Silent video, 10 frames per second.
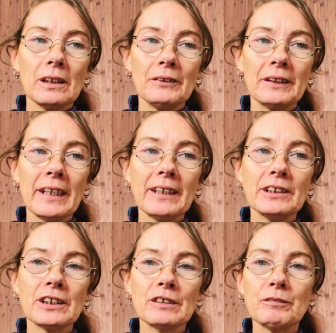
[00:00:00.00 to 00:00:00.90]
Okay, I
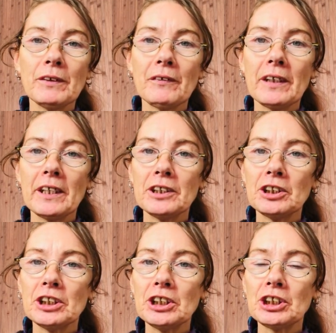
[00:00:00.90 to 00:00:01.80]
just felt the
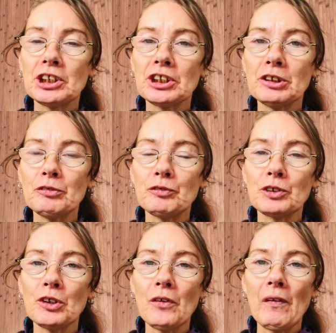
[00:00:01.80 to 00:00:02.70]
energy
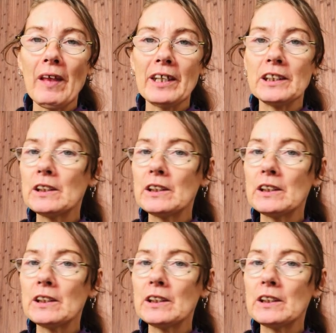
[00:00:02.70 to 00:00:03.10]
shift on that.